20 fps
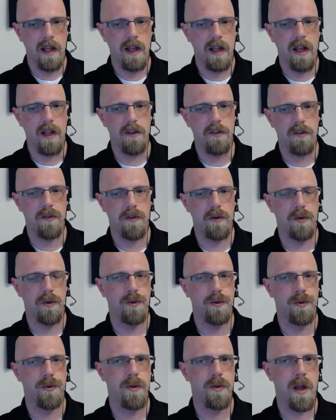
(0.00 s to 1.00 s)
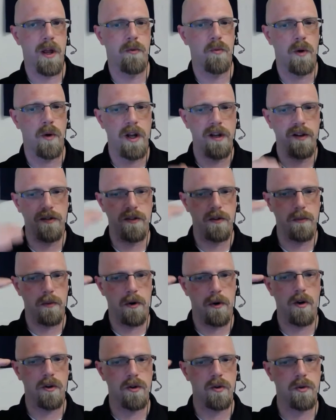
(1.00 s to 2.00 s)
and raise the
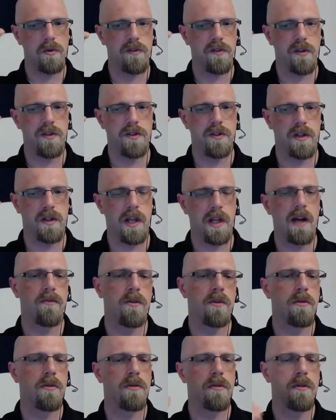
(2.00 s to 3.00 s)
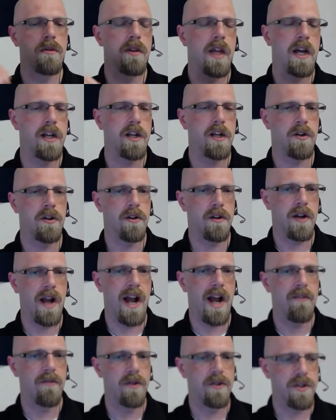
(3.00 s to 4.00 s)
bar to such a level that your
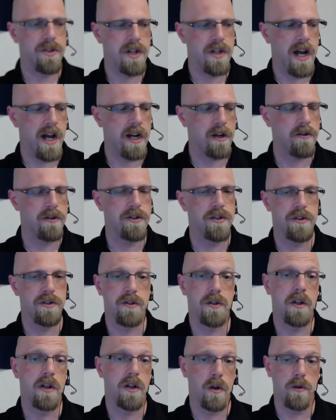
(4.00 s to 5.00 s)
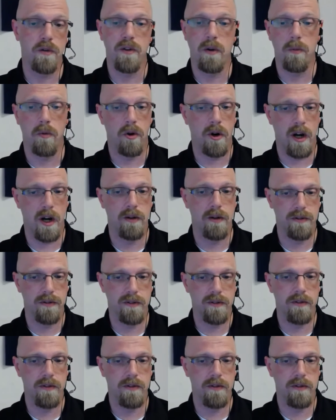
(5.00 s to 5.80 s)
average attacker is just going to go somewhere else.